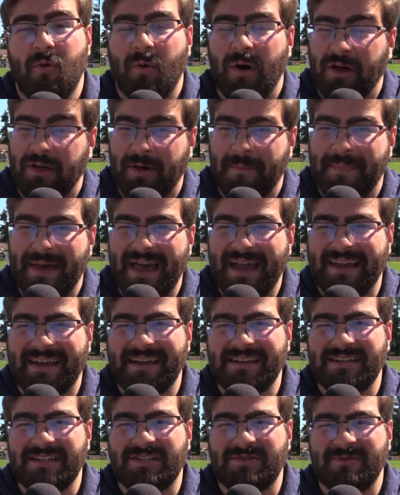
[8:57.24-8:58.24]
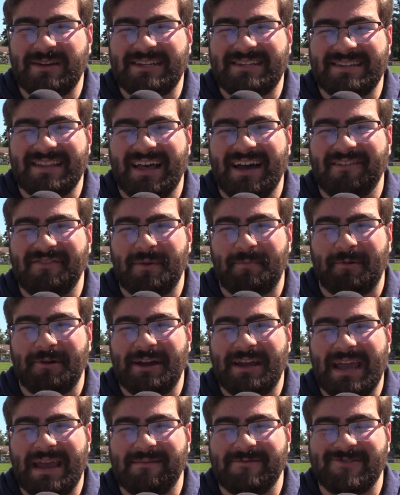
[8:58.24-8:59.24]
Welcome back into Sweets Live, the
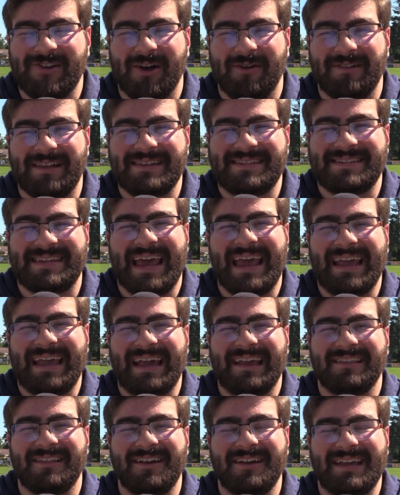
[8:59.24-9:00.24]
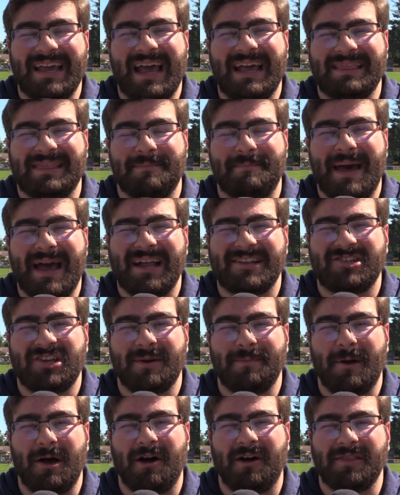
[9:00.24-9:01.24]
pregame show. Let's take a look at the
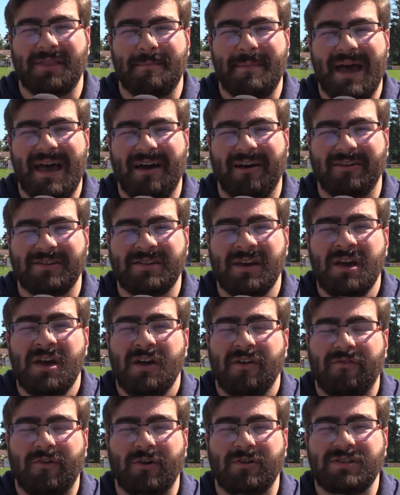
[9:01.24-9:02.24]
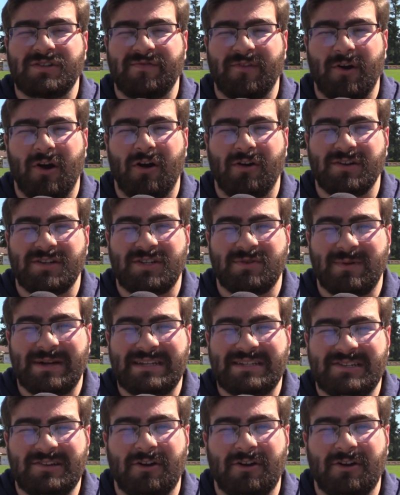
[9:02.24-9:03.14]
matchup on the mound. First for our Sweet.